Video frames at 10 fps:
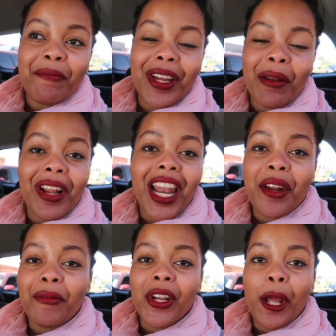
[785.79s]
But I'm glad
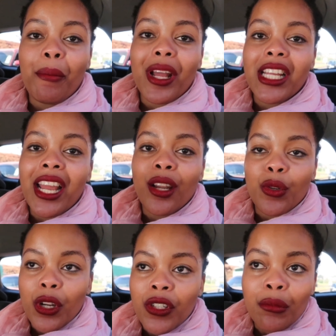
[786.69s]
I'm feeling better. I
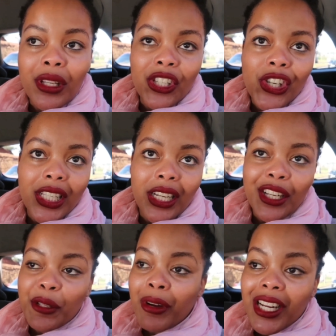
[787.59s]
didn't want to miss
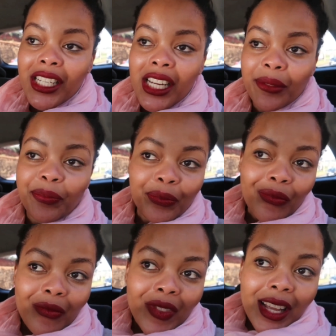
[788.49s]
Jessica's party,
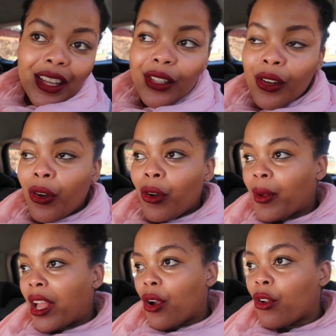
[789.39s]
so
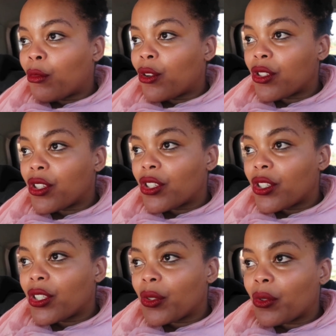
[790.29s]
we are almost
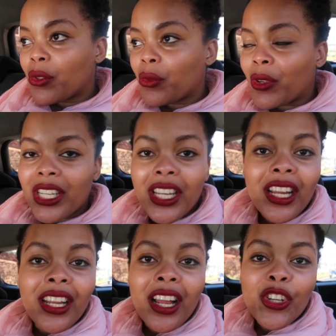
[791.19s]
we're
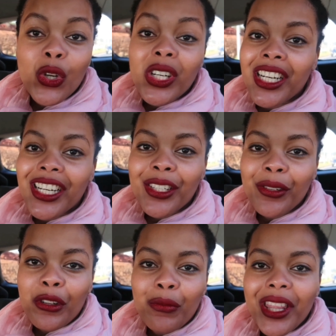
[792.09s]
taking a, a shortcut. So
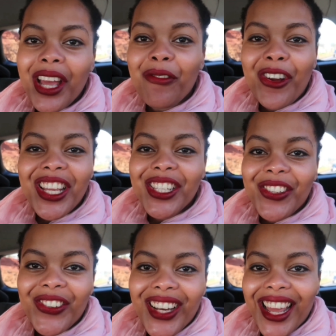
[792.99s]
we'll be there very
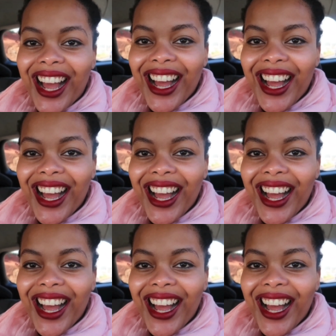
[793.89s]
soon.